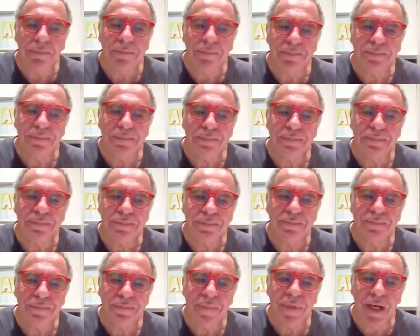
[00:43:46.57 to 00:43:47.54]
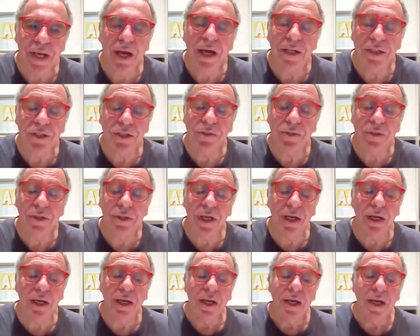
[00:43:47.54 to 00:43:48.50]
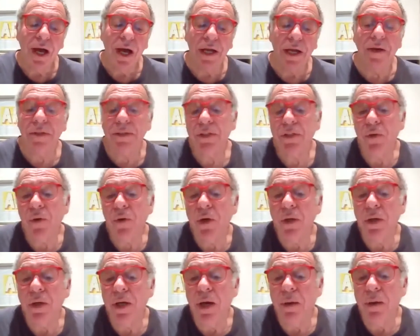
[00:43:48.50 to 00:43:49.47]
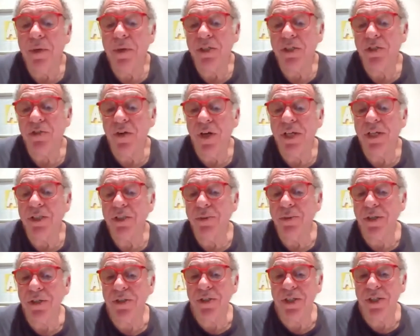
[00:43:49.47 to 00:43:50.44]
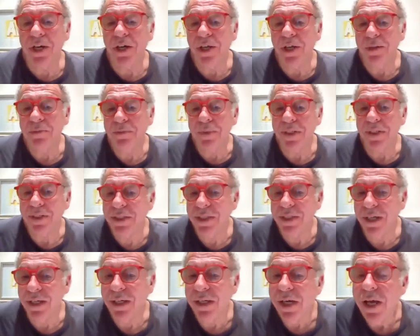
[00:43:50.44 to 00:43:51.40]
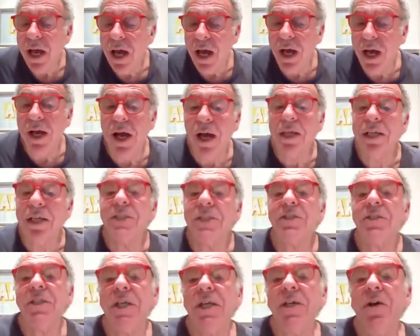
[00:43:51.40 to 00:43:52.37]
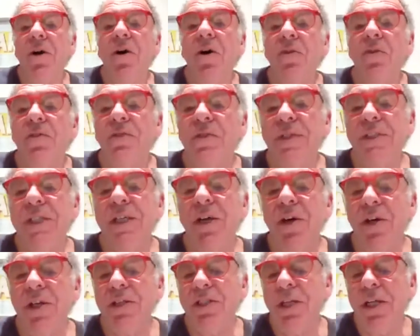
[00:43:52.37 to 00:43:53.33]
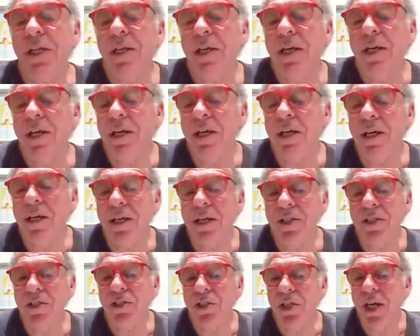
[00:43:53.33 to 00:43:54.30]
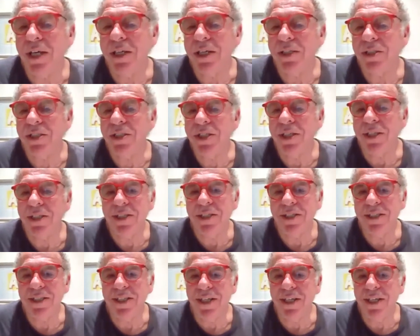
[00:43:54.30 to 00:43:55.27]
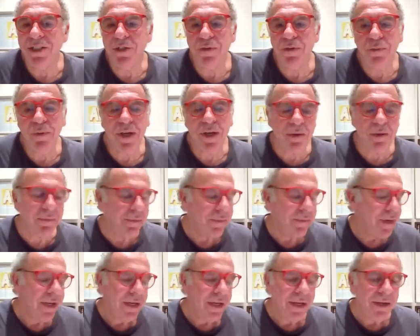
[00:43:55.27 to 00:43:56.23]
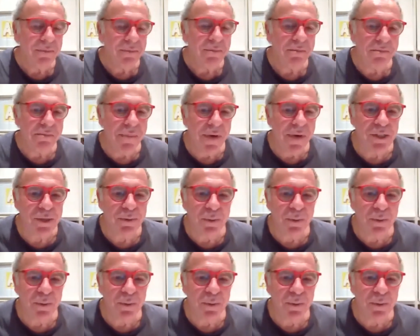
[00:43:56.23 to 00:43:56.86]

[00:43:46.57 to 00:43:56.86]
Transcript: I do, yeah. I know it's all a bit strange when you start, but I can see your whole physiology has changed, and you become much